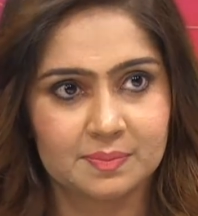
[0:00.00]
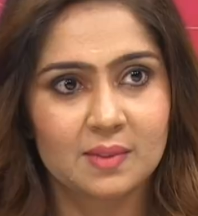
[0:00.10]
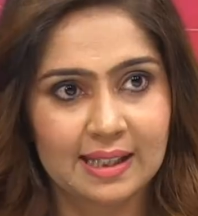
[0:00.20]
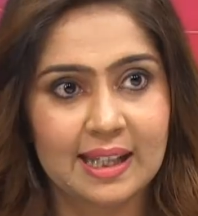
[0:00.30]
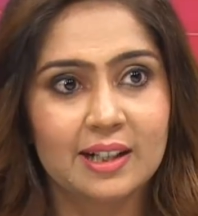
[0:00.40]

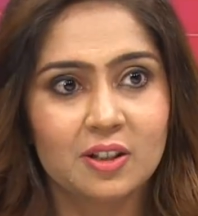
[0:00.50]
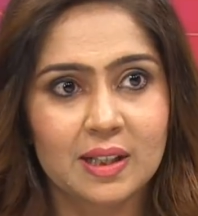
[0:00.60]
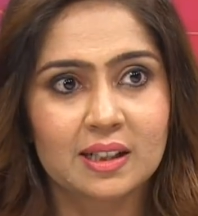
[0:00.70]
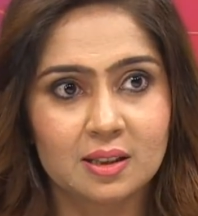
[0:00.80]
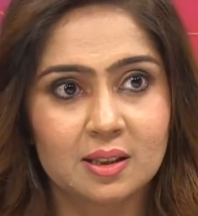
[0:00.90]
at the end of
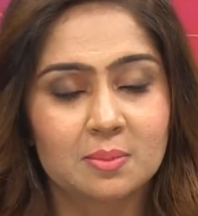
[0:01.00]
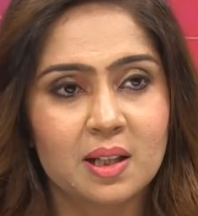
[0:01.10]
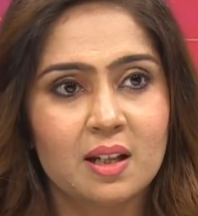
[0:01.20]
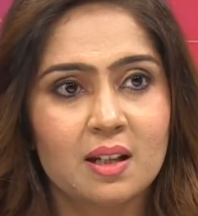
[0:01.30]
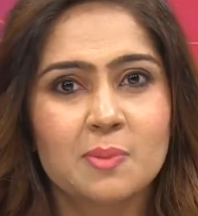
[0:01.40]
that term
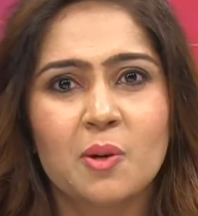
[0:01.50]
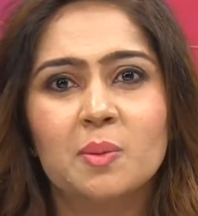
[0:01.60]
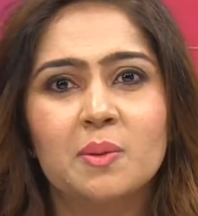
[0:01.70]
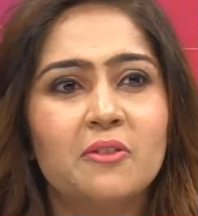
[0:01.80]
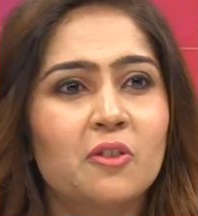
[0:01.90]
is
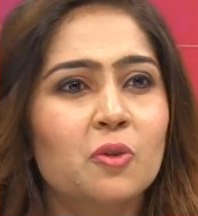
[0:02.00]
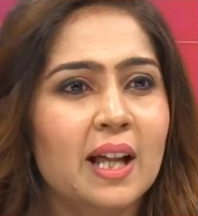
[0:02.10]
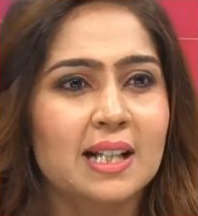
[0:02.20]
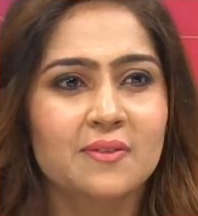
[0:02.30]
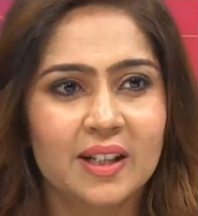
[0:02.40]
probably 4
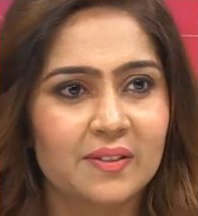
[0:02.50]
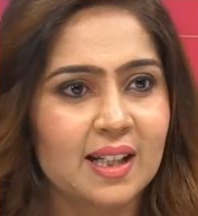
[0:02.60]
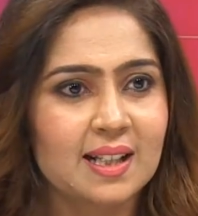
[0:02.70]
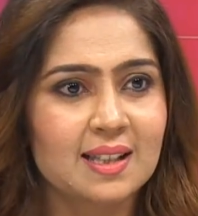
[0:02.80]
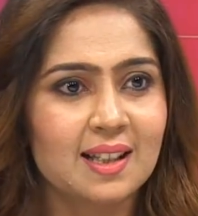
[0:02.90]
lakhs, 5
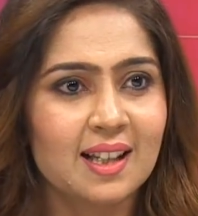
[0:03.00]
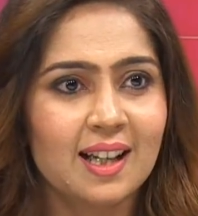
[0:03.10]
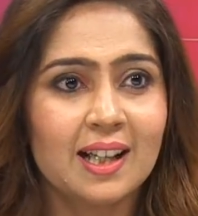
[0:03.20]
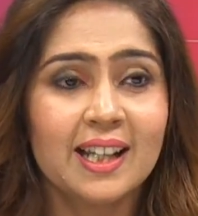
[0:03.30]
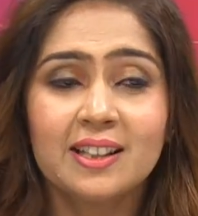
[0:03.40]
lakhs.
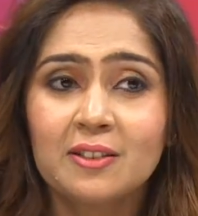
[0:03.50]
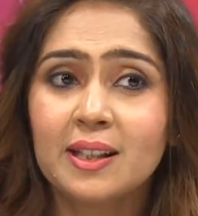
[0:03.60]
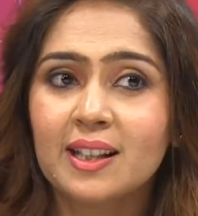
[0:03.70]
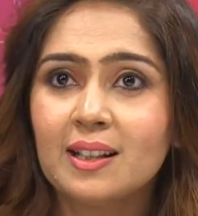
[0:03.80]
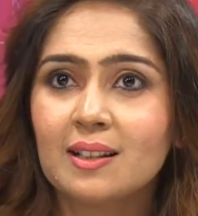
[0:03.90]

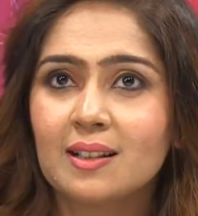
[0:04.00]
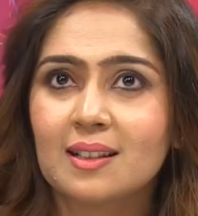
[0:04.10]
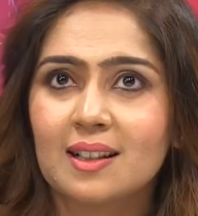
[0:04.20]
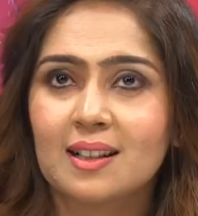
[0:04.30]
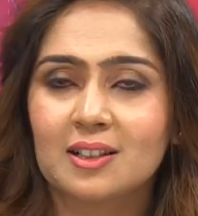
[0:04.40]
In
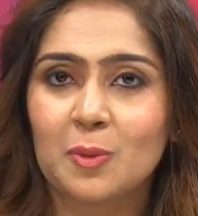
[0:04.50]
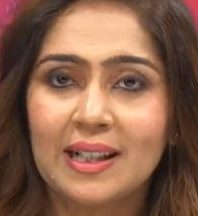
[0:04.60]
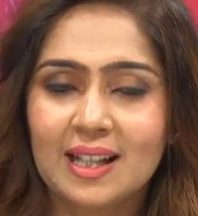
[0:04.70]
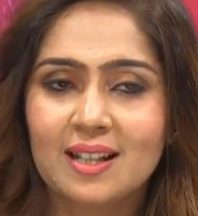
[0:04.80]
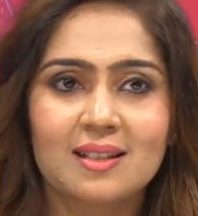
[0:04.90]

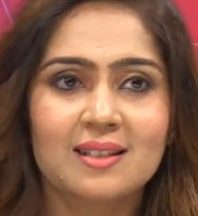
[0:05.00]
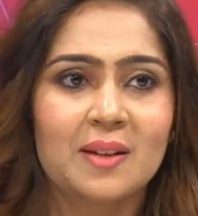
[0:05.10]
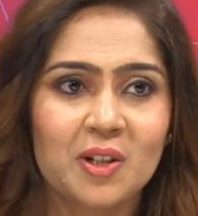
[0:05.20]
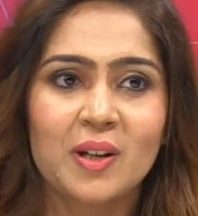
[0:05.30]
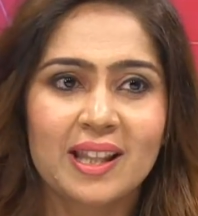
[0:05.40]
20 years time,
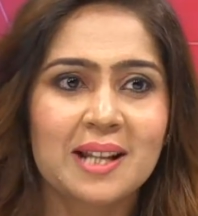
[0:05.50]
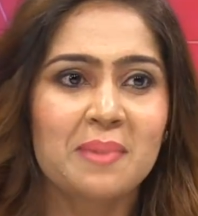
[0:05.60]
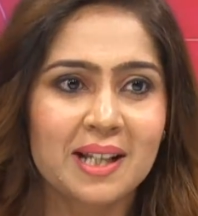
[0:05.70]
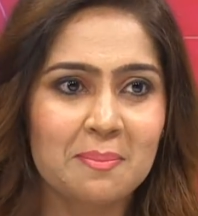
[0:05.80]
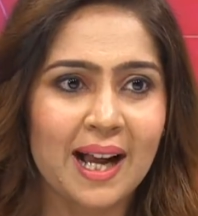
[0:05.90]
when you get that
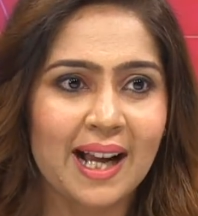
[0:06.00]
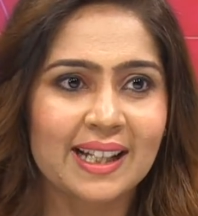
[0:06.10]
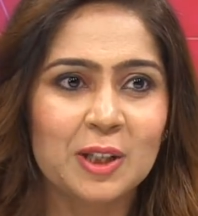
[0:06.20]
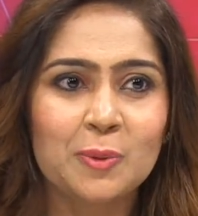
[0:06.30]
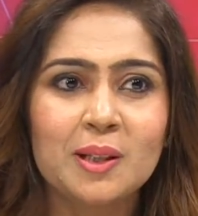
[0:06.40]
money back,
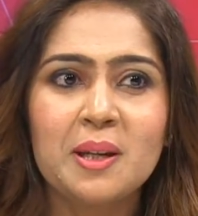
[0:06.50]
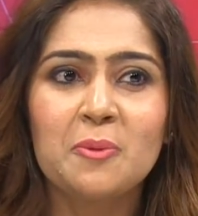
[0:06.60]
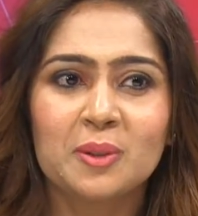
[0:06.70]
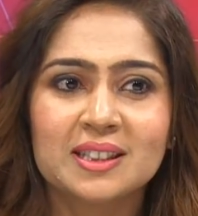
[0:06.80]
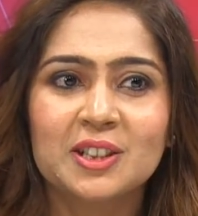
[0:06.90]
it will be
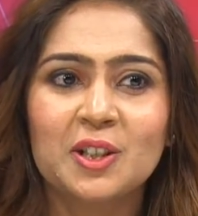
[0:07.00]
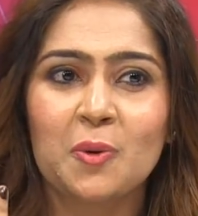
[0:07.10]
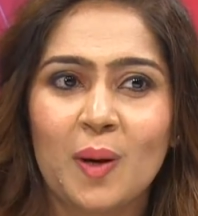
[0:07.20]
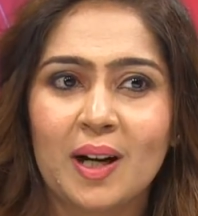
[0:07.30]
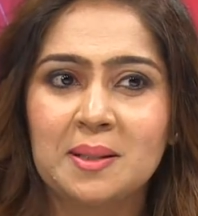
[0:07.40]
worth your
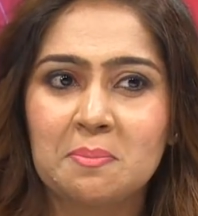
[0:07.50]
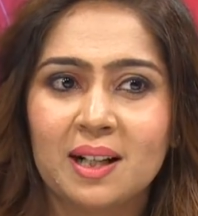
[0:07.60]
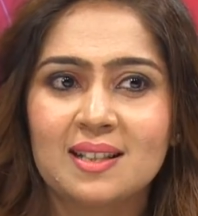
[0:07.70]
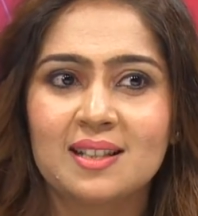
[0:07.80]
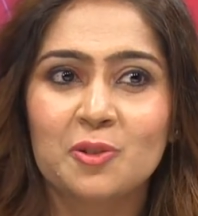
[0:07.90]
1
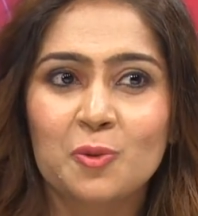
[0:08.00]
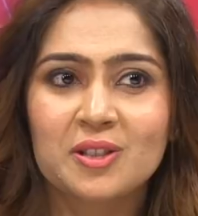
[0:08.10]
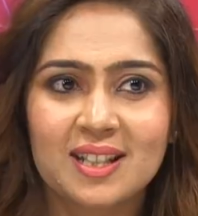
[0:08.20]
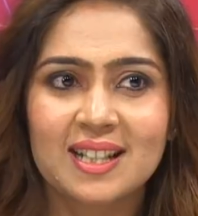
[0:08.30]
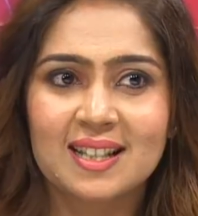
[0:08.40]
month's
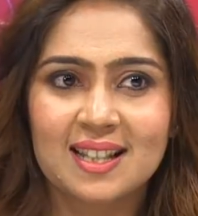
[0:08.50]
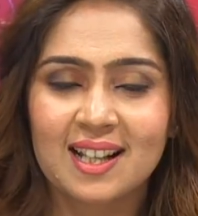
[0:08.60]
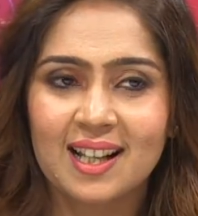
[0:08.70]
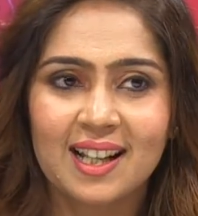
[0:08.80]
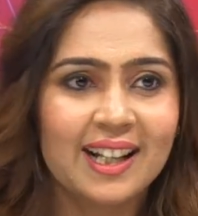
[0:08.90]
groceries.
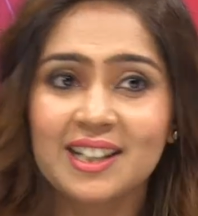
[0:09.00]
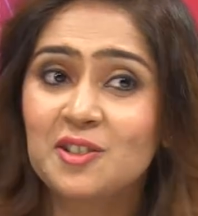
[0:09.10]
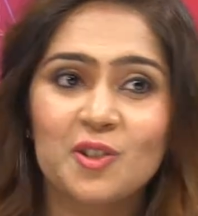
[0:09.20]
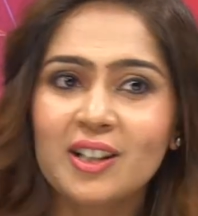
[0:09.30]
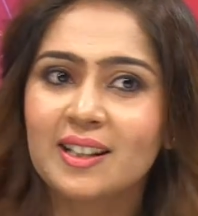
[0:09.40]
It
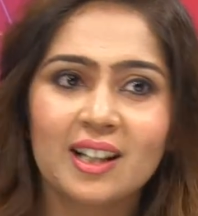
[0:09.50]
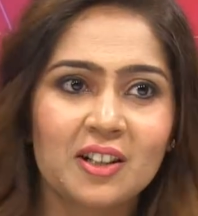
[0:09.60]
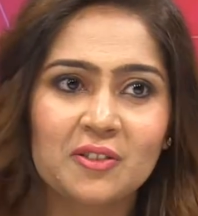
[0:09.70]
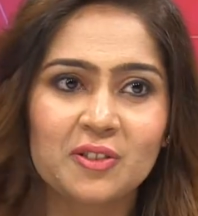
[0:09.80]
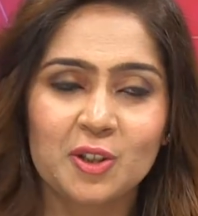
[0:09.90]
is not
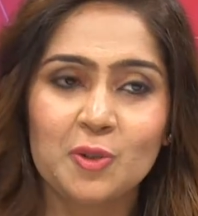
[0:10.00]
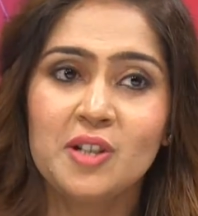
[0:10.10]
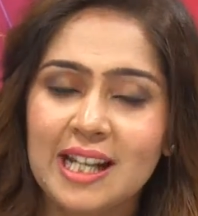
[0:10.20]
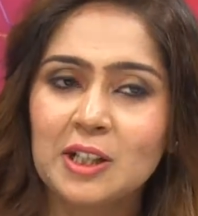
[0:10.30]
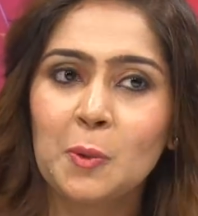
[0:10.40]
enough. You
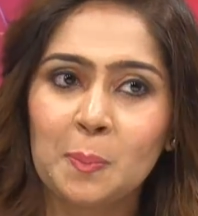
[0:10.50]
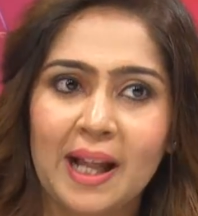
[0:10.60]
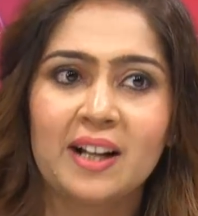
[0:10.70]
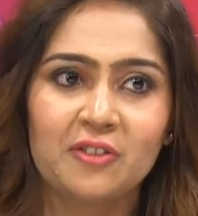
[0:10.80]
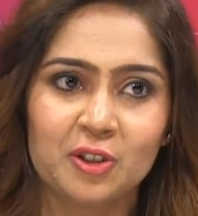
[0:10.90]
need to
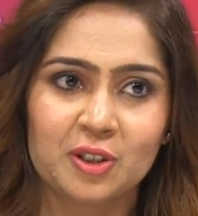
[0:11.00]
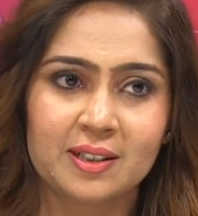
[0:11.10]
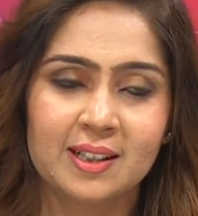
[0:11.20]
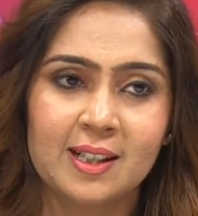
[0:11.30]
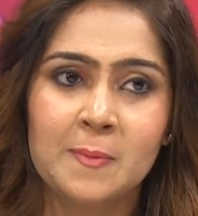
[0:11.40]
plan for it.
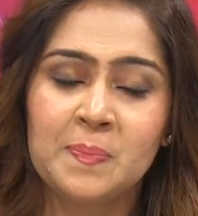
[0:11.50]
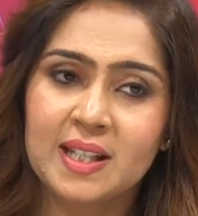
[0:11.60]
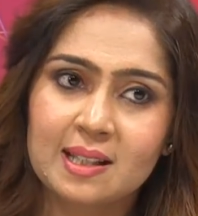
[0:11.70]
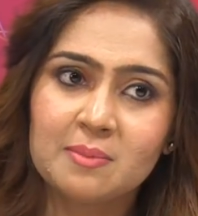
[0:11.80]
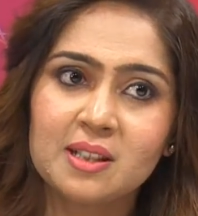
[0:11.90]

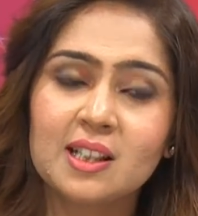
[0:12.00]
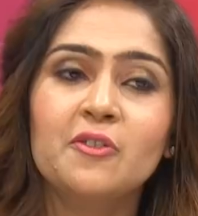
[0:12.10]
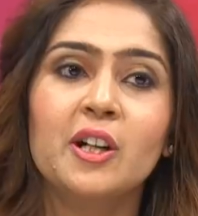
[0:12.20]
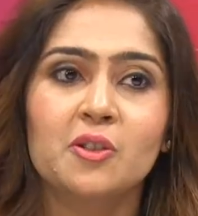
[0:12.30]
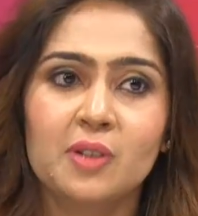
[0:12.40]
Similarly
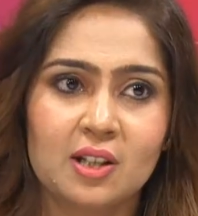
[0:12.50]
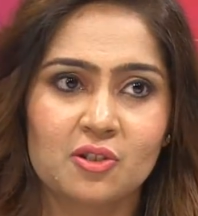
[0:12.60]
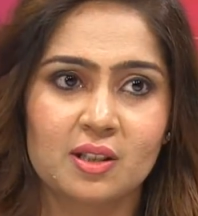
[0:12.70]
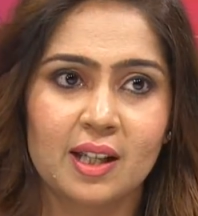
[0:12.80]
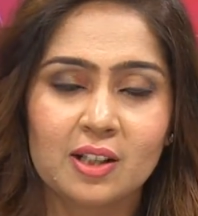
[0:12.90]
for
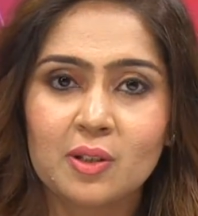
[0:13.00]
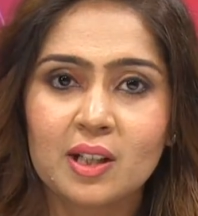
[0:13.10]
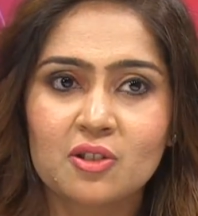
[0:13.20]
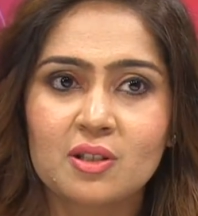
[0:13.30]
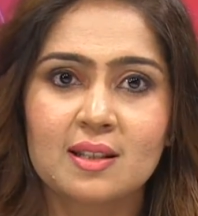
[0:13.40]
education.
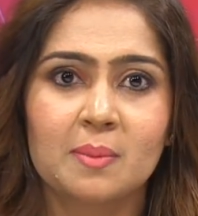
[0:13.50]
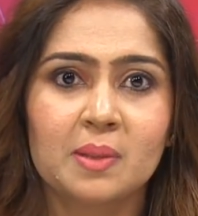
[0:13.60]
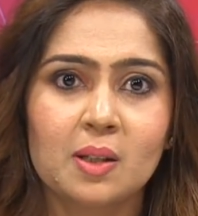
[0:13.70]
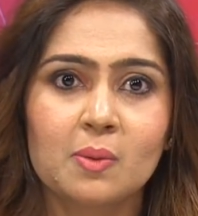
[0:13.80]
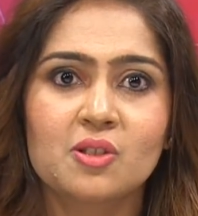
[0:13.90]
Education is
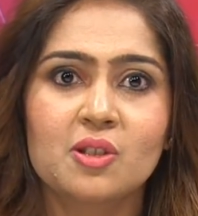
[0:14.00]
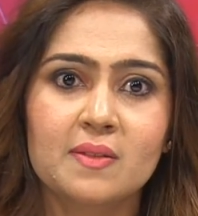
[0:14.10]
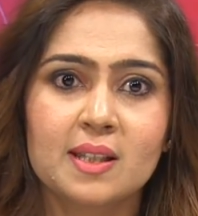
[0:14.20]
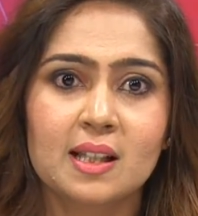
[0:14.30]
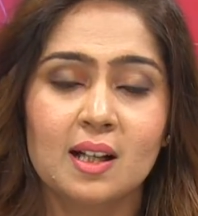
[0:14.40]
something which gives,